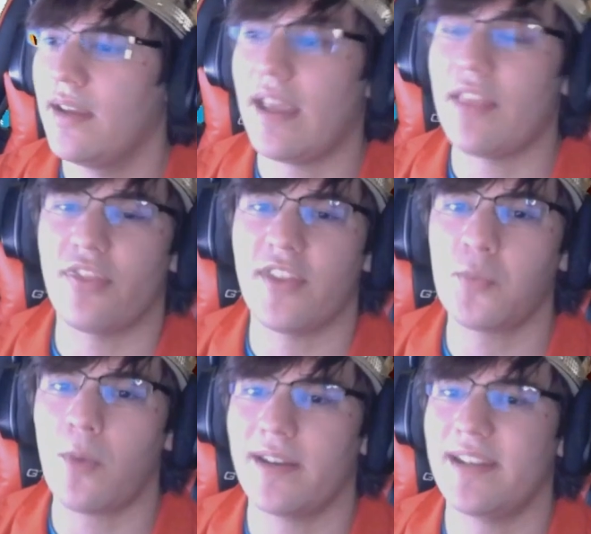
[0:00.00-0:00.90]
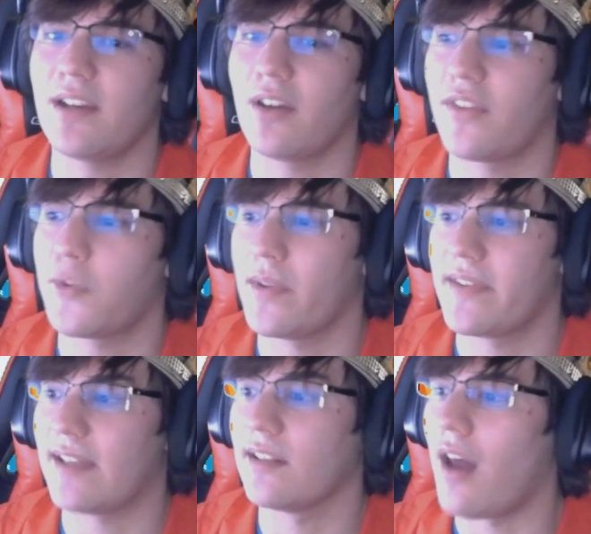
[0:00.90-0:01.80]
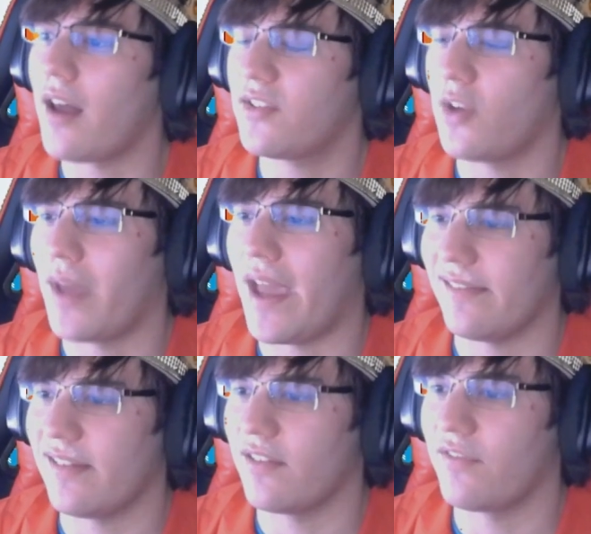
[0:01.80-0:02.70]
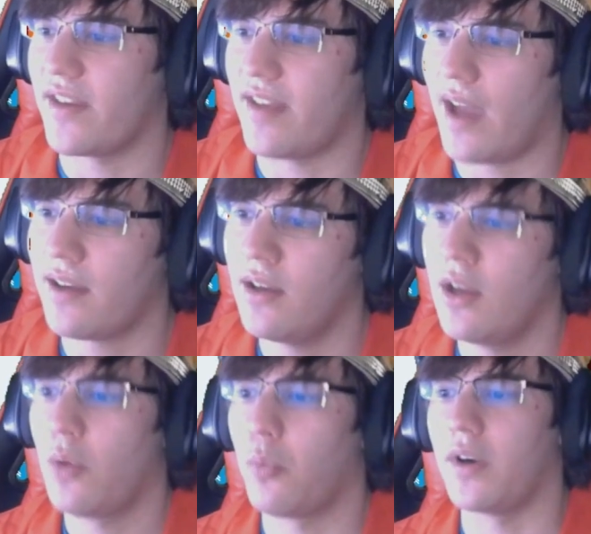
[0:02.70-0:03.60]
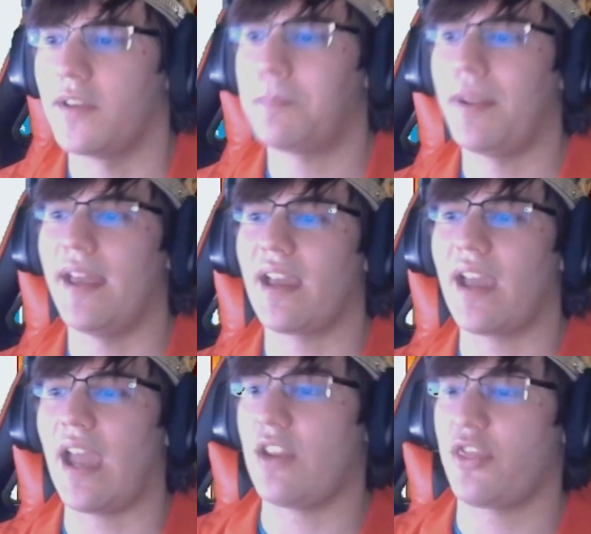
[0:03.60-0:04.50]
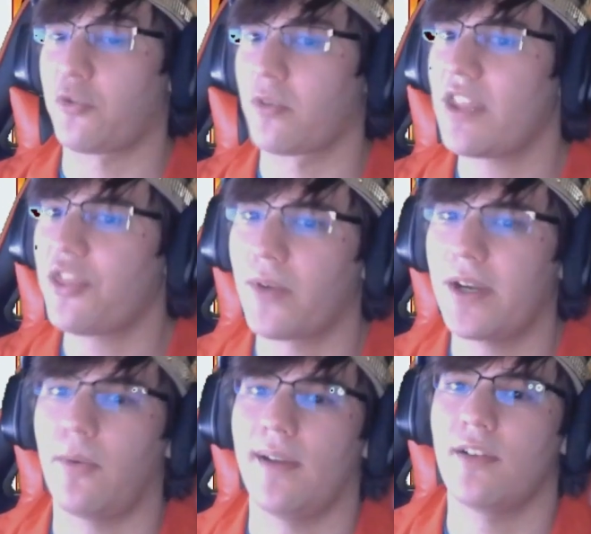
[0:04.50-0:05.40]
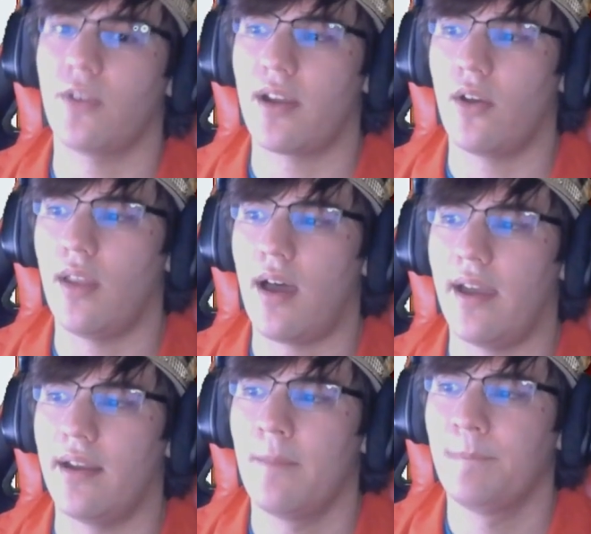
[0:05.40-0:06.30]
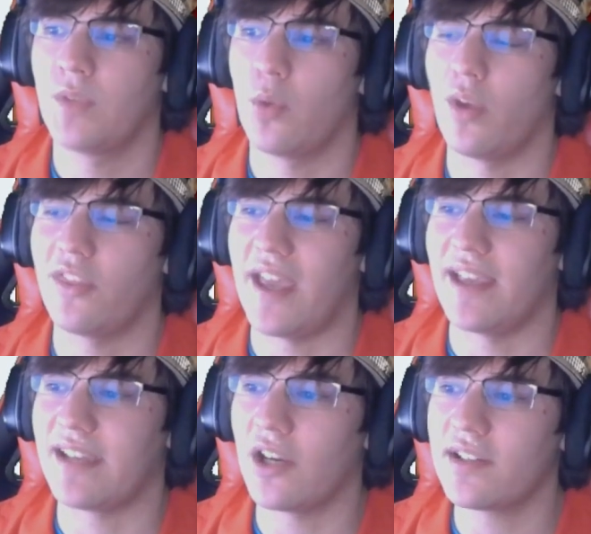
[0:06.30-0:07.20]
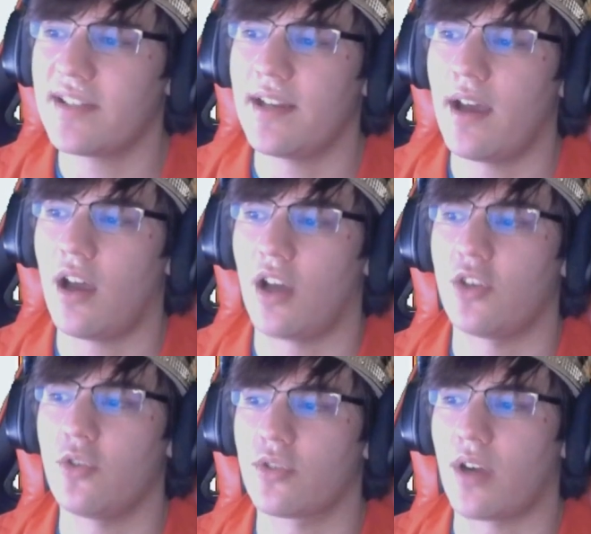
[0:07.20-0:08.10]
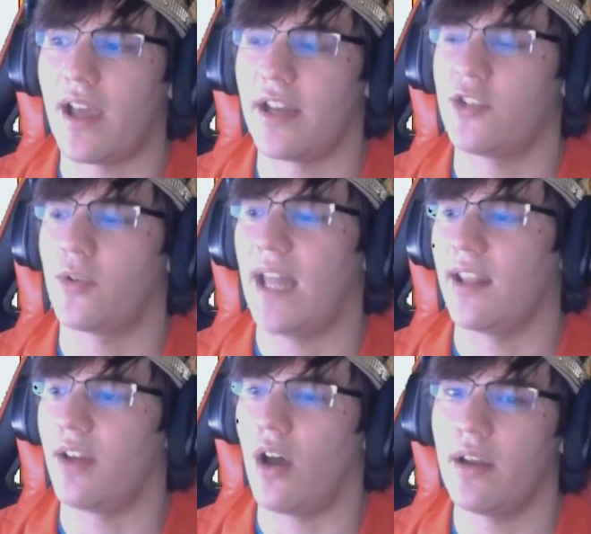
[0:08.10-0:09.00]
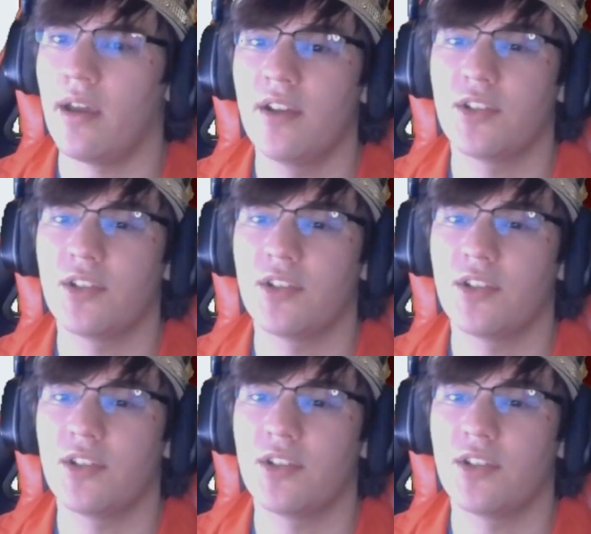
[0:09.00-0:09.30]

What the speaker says: In this one here, this one's a Lost Zone engine of the deck, where it's playing a 3-3 Regidrago line with a Giratina, a Goodra, and a Duraludon.